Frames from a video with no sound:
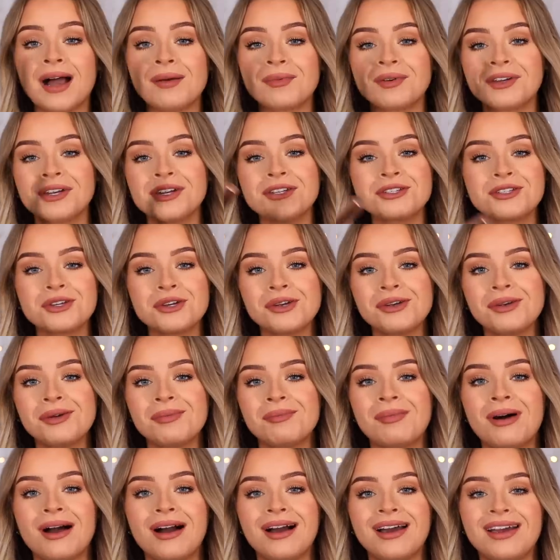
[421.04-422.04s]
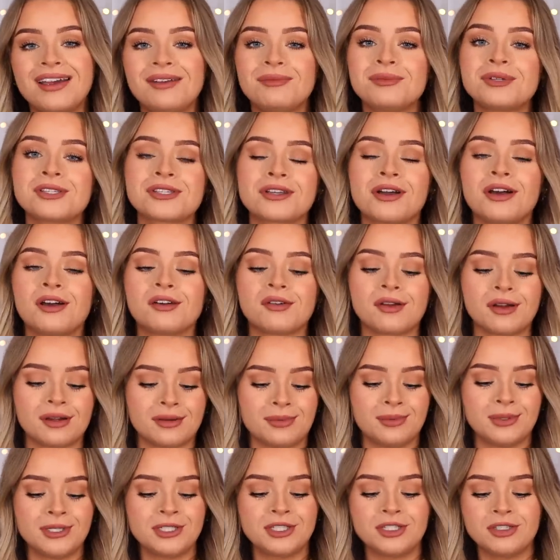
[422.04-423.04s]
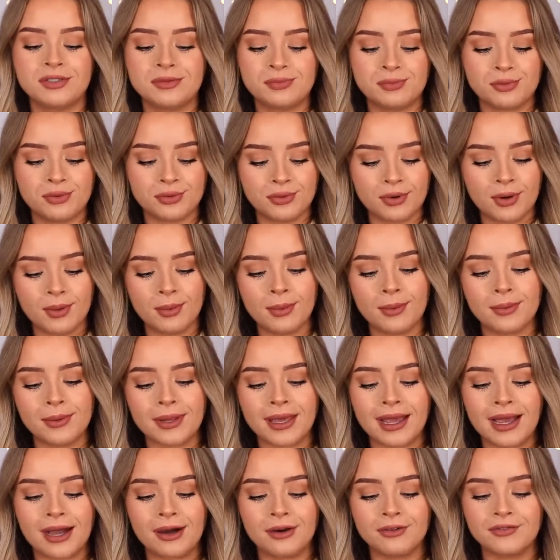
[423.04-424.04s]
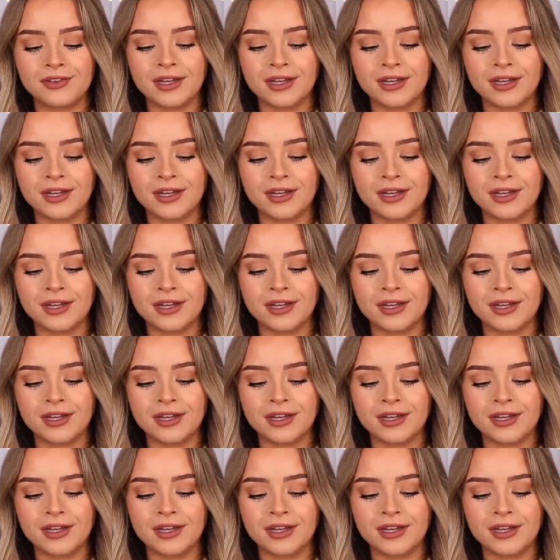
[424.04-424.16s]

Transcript: I'm gonna do my mascara, which is probably out of